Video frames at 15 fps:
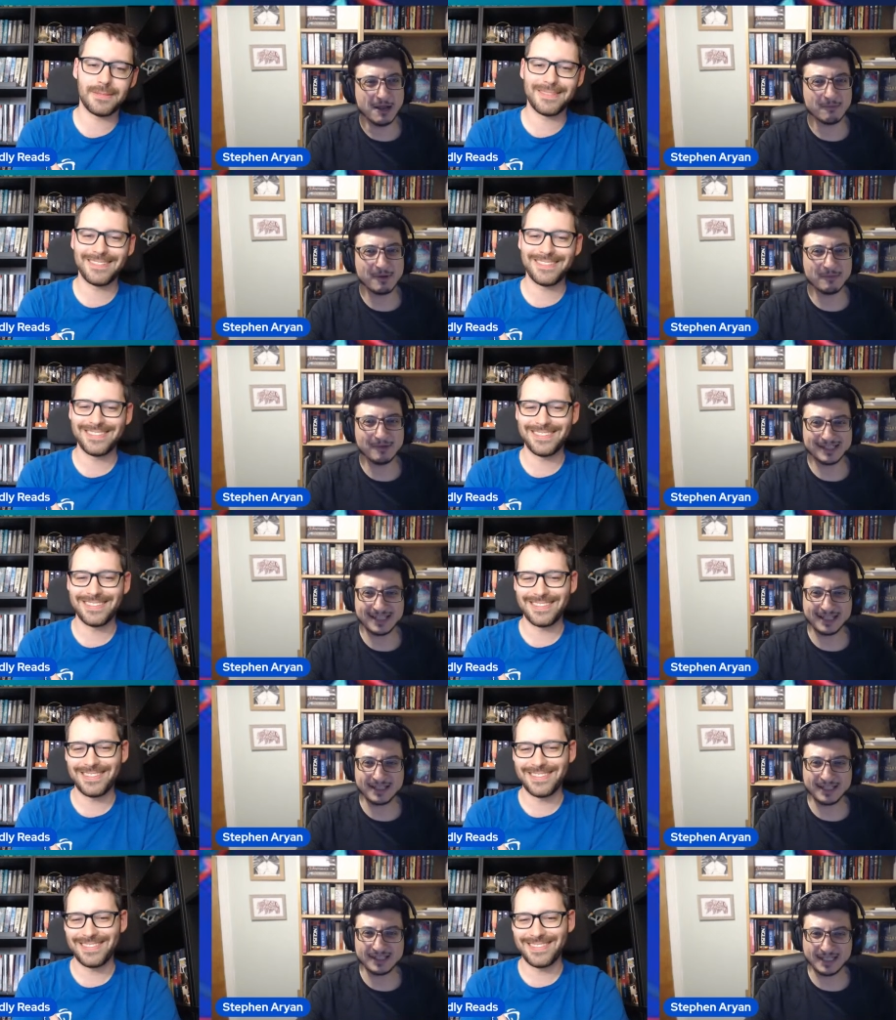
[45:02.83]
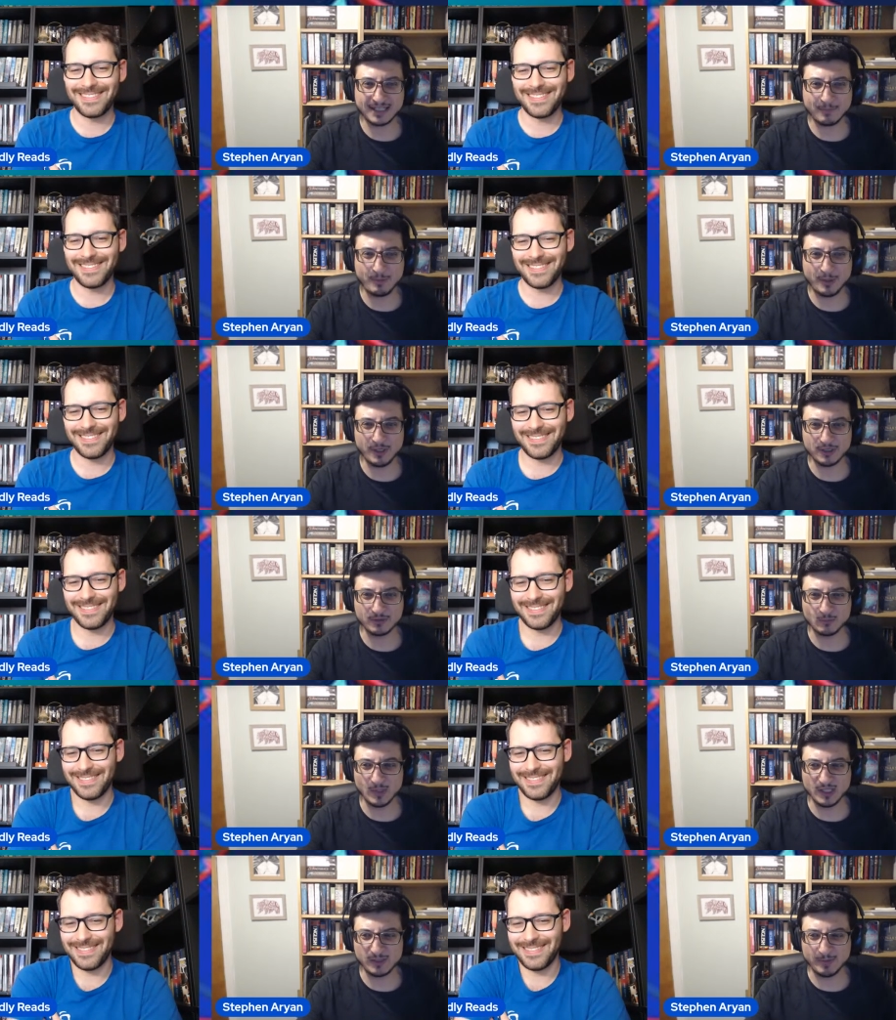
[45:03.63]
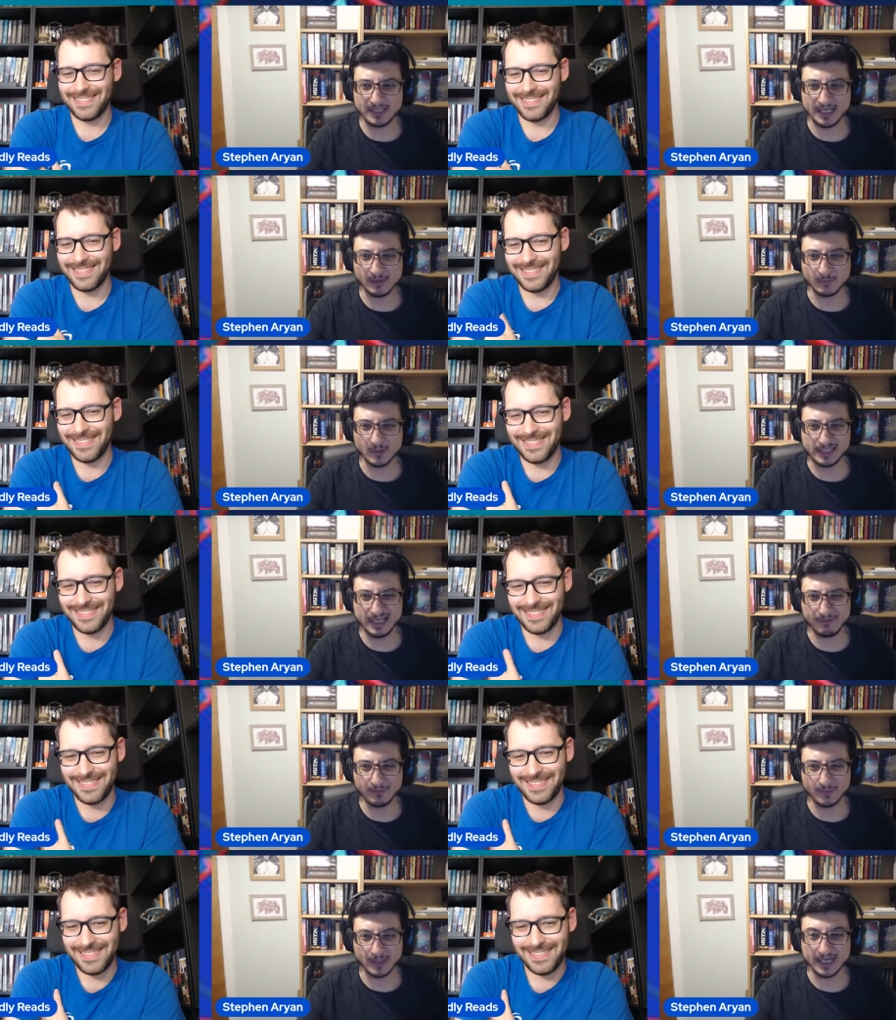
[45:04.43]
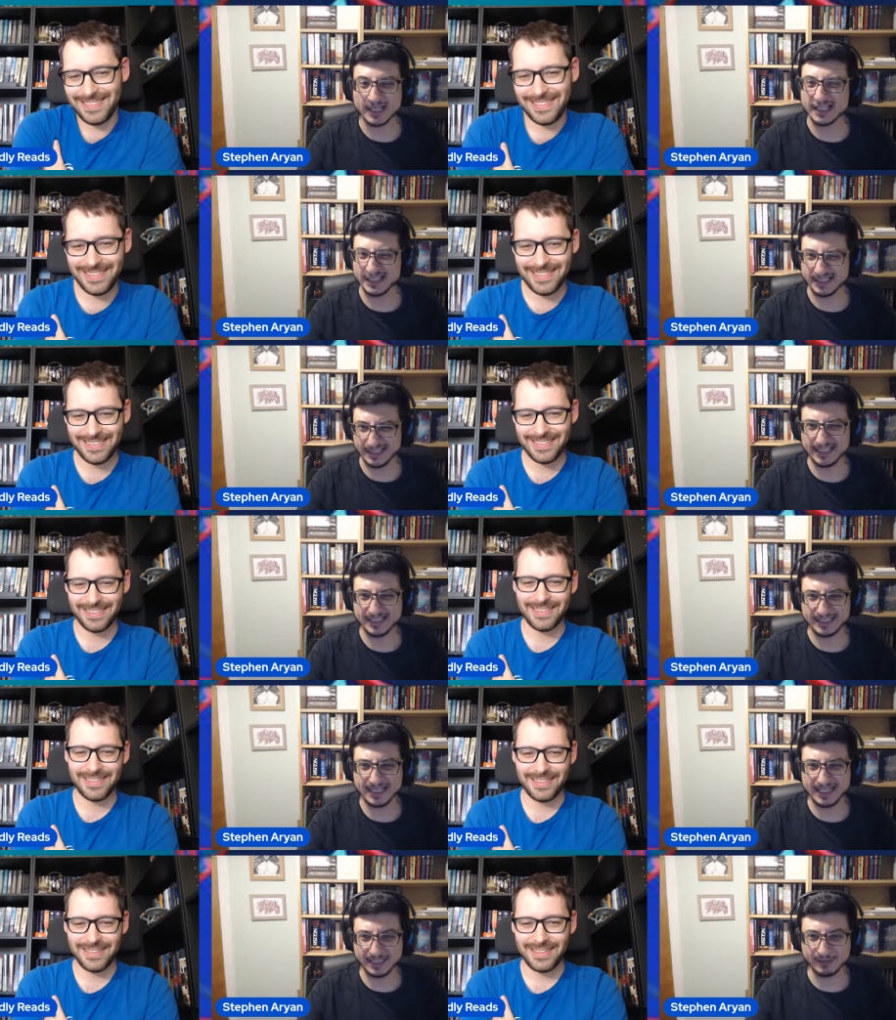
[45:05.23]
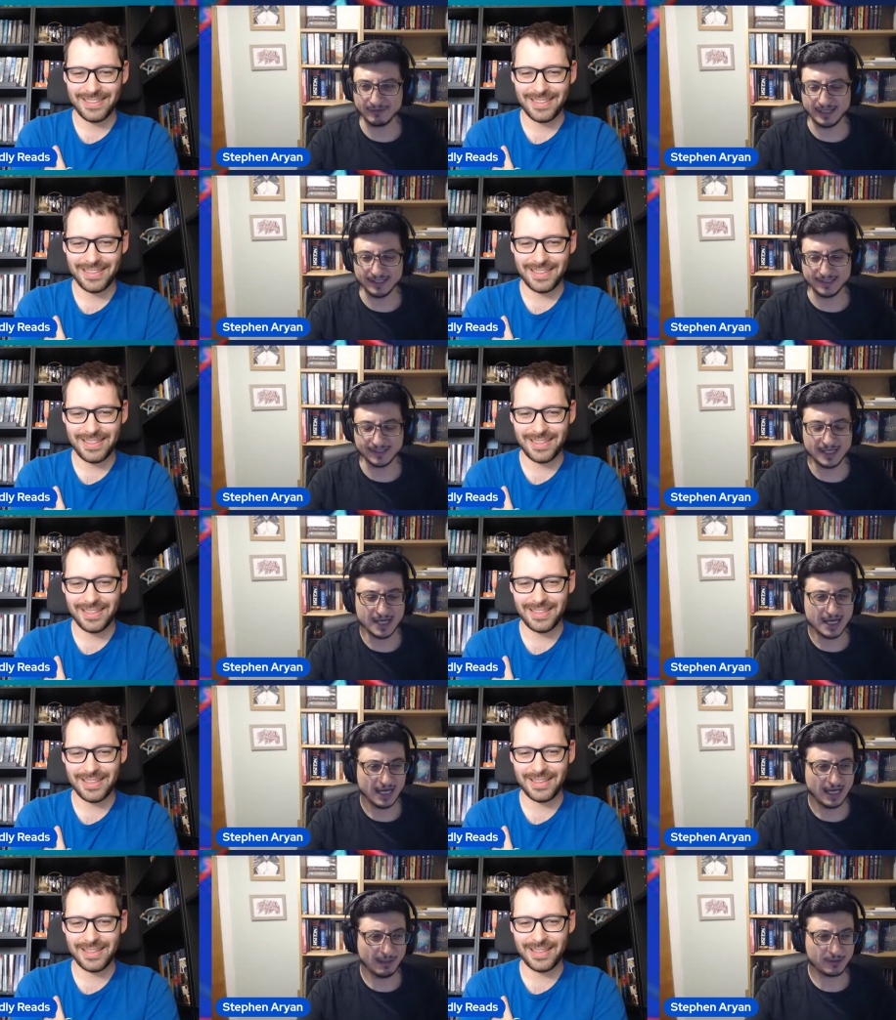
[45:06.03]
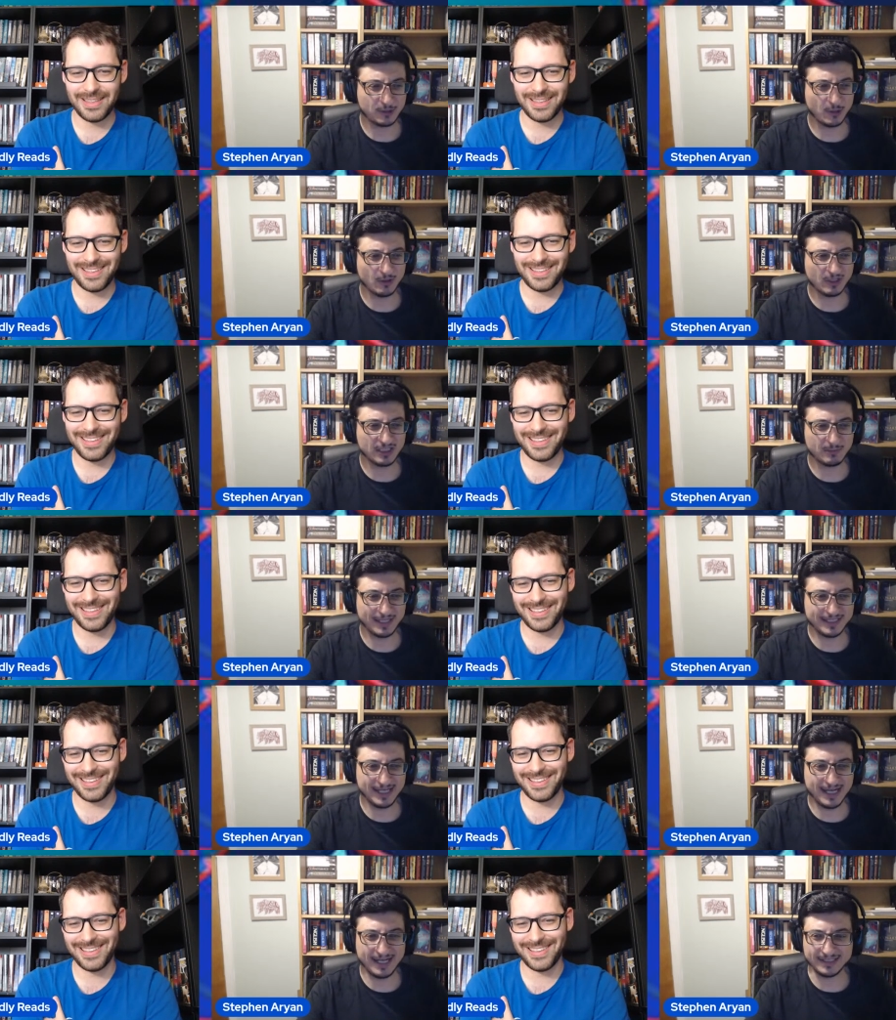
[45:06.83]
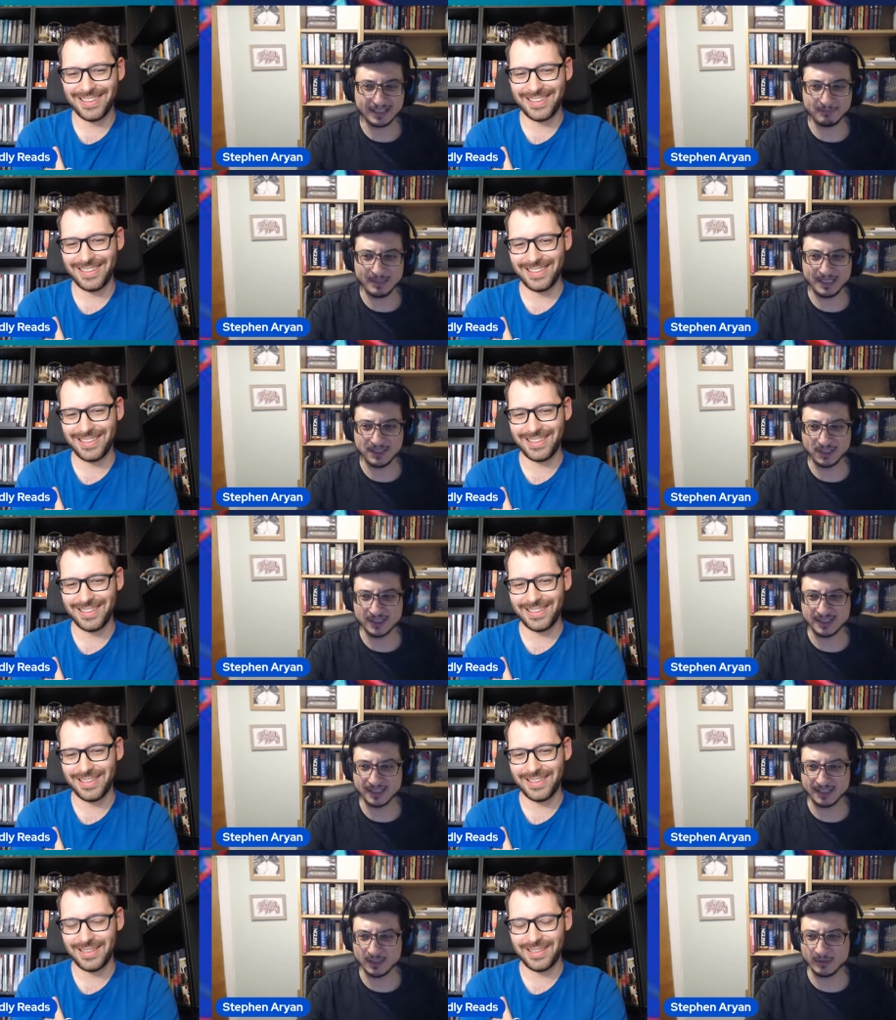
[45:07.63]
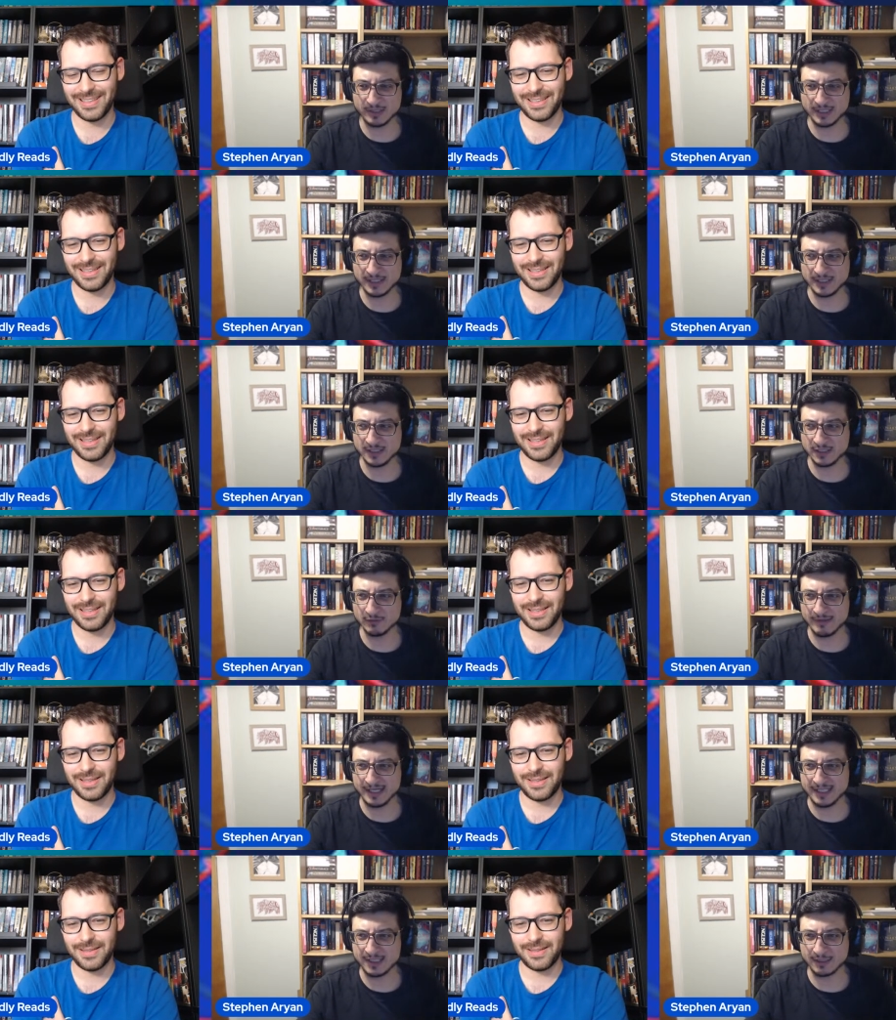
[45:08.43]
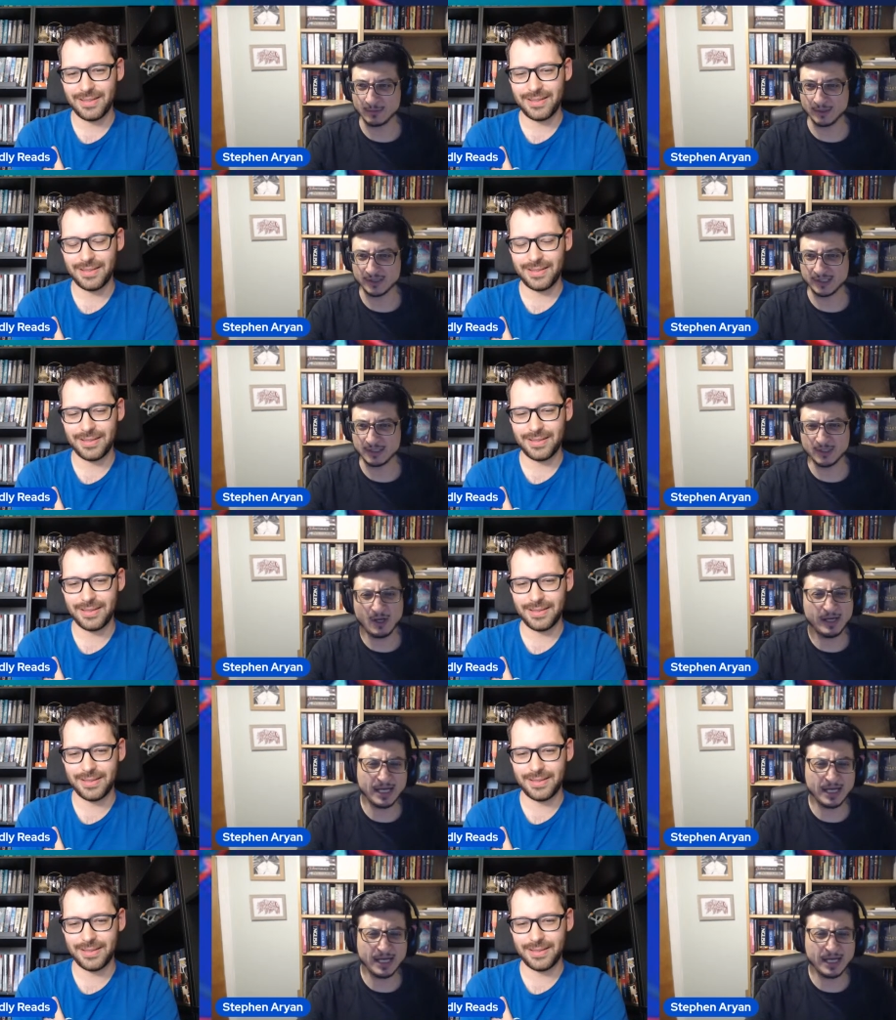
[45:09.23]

Speaker 1: remember I said there's like a Persian whisper network everywhere. Yeah, there is. I was talking to my dad and I'd mentioned who the narrator was, and he goes, "Oh